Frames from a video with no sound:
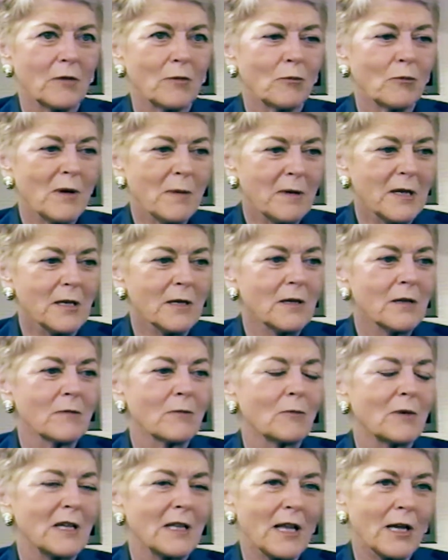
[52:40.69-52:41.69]
women
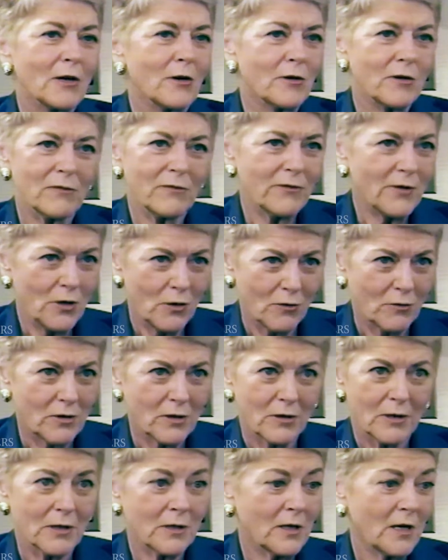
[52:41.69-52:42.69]
when they go to vote
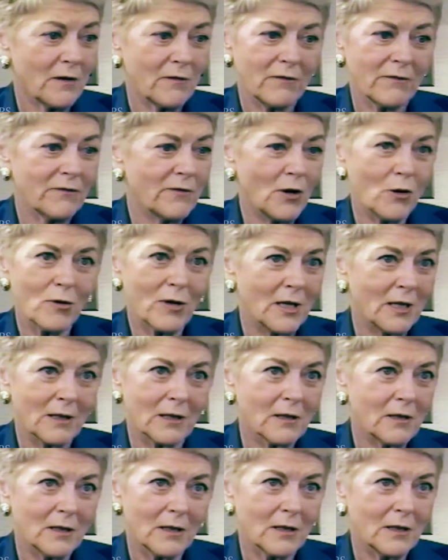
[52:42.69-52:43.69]
are not
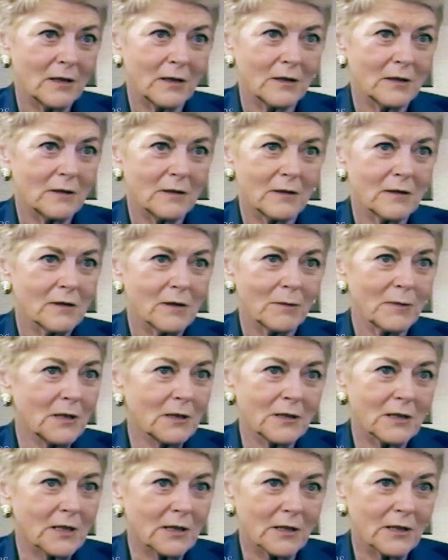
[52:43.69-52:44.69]
voting on the
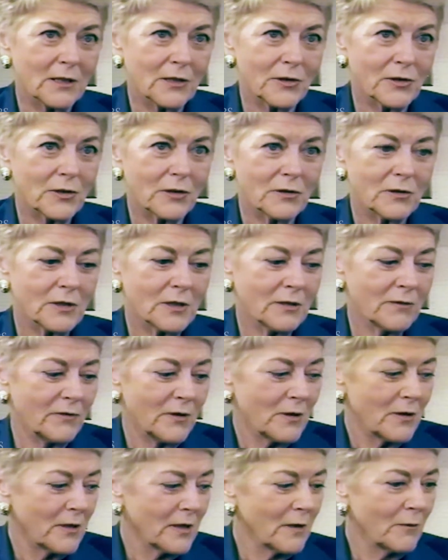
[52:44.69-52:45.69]
military issues. They're
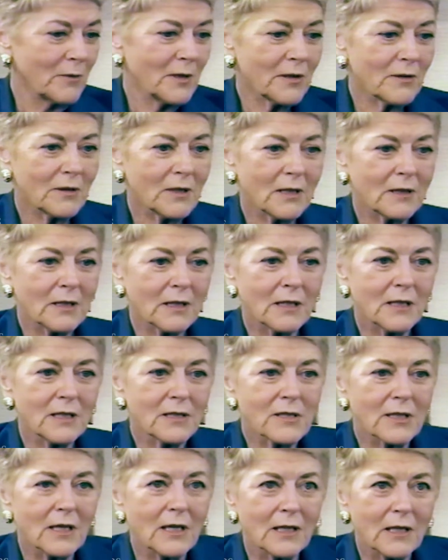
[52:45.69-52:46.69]
voting on whether or not their
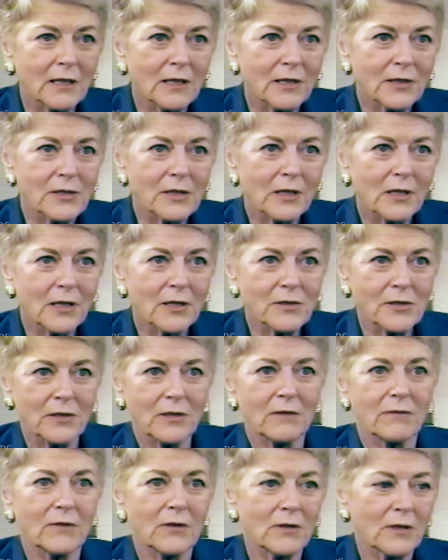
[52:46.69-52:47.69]
kids are getting an education.
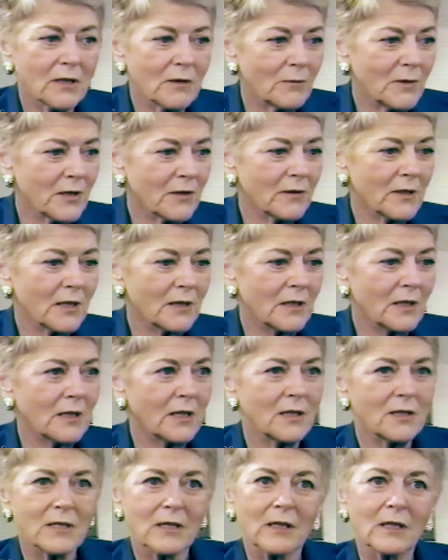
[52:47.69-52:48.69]
They're voting on whether or not their
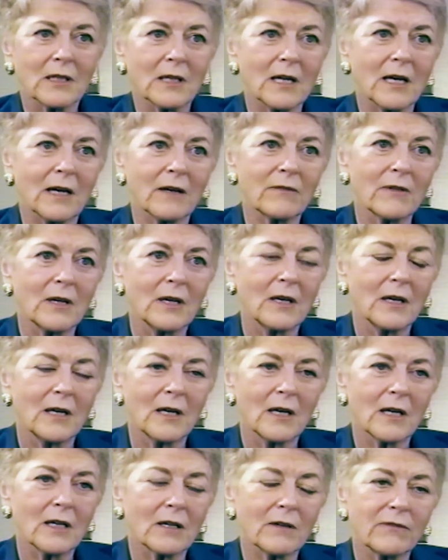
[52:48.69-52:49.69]
kids are going to have
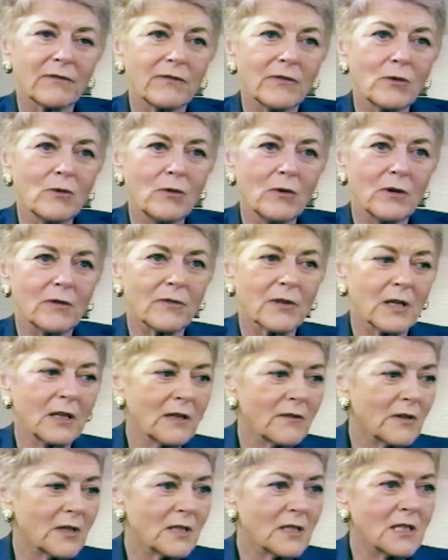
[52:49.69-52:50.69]
enough food, if they
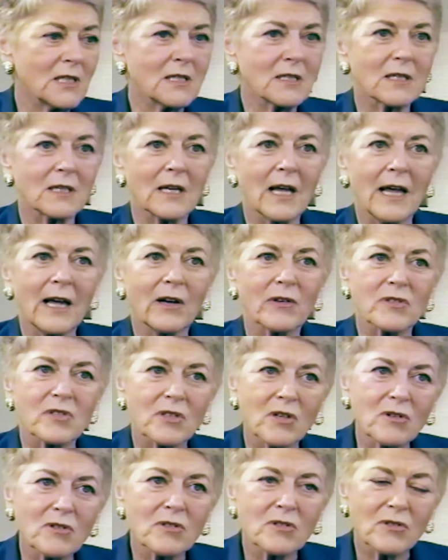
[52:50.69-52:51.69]
live in a decent house.
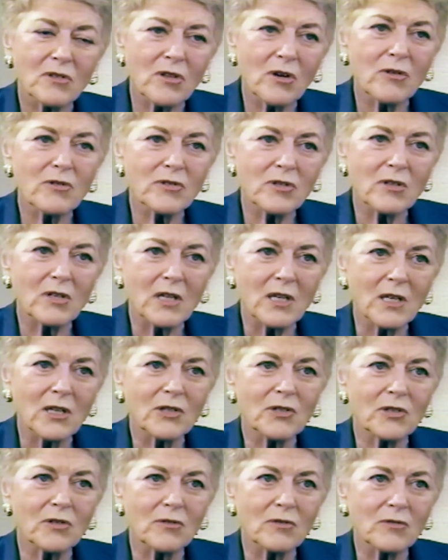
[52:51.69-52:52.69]
Those those are the
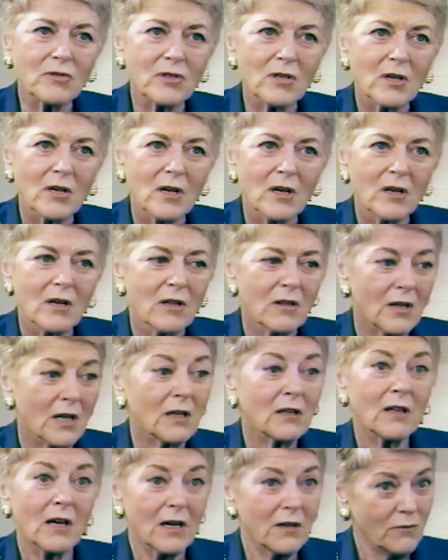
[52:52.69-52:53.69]
issues that
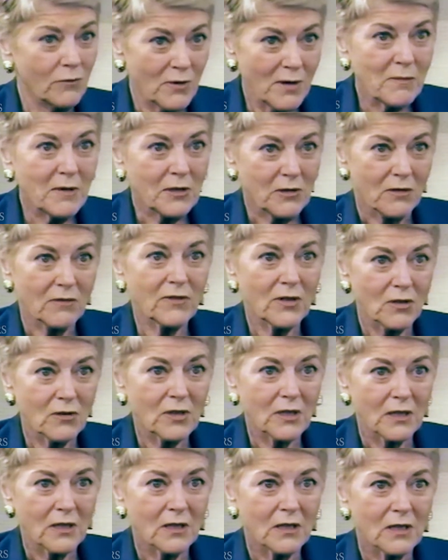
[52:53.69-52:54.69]
a lot of women are
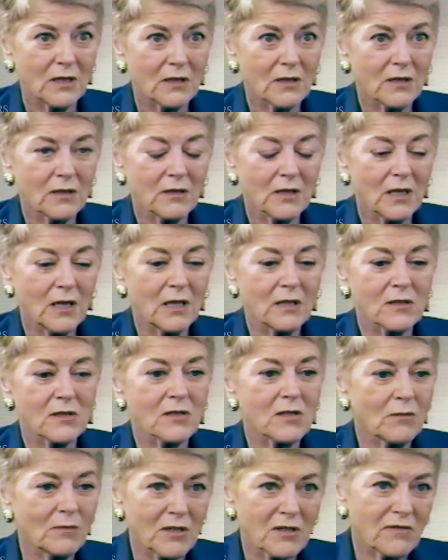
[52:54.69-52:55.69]
voting on. They're not
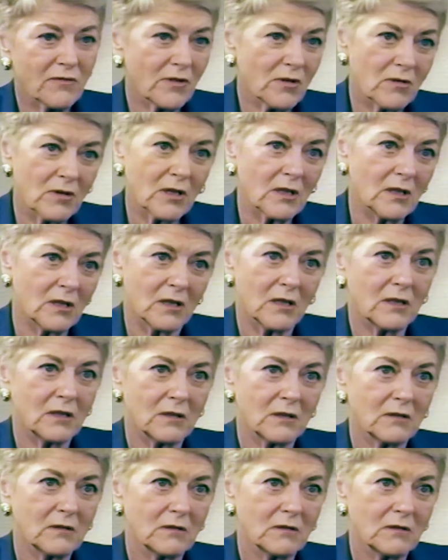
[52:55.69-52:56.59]
so much voting on,